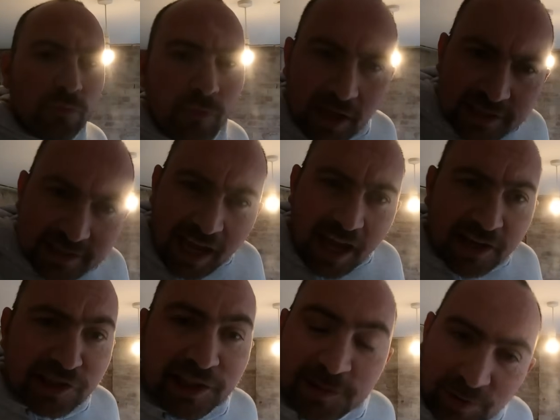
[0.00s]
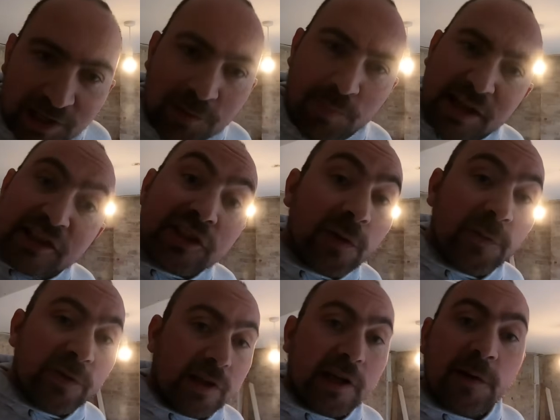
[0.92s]
It's actually been a bit
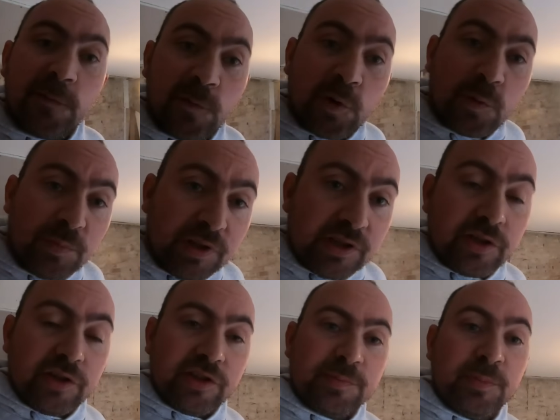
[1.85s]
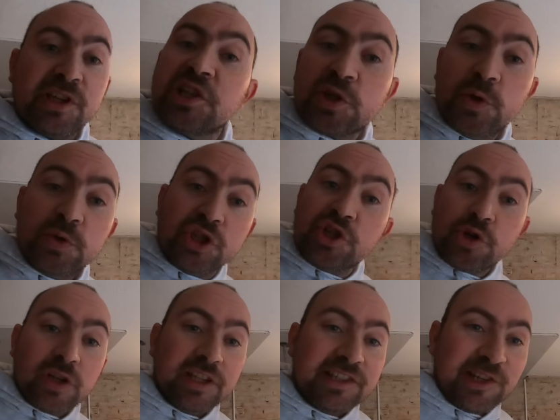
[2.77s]
tougher than I thought because my screws are
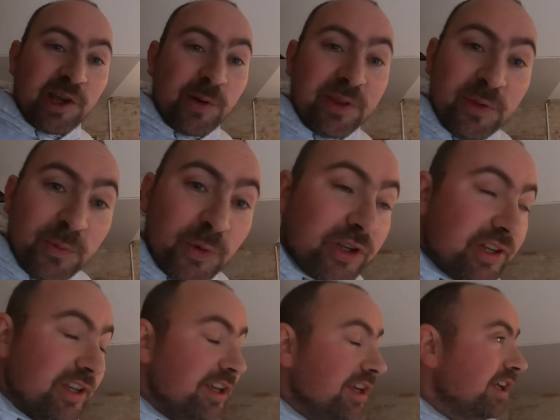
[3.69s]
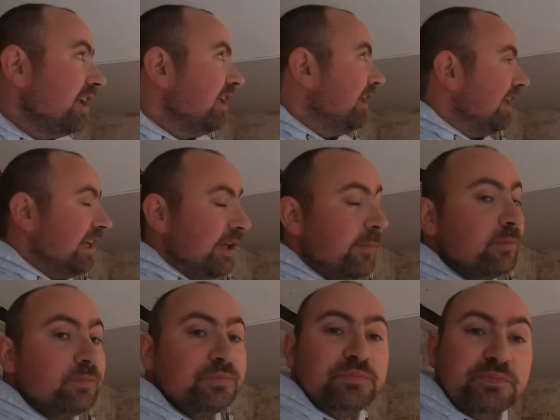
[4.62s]
struggling to go in the wood.
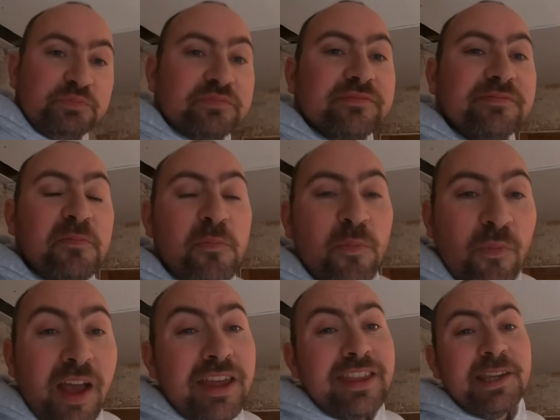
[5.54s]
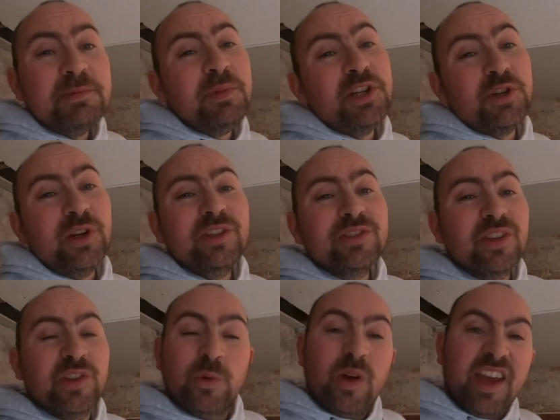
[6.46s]
I think my drill's
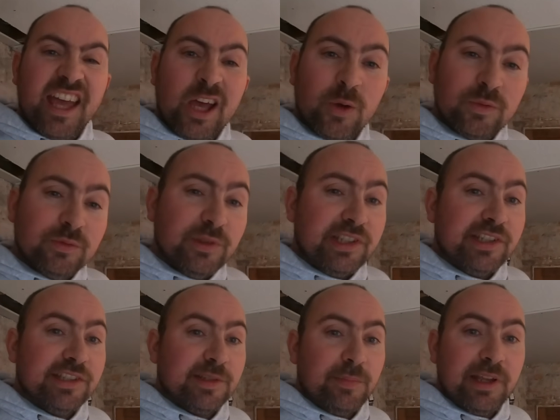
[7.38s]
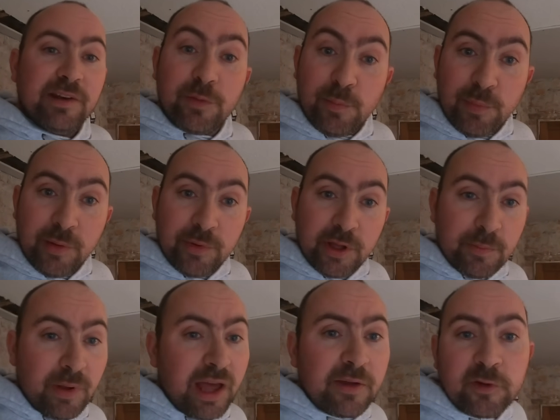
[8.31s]
on the way out, which is a bit of a bummer,
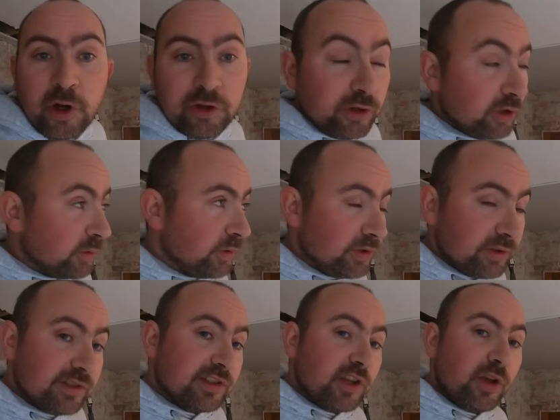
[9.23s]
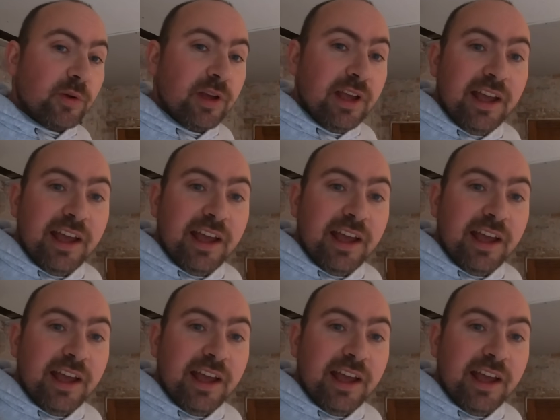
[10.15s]
but I've got another one, so,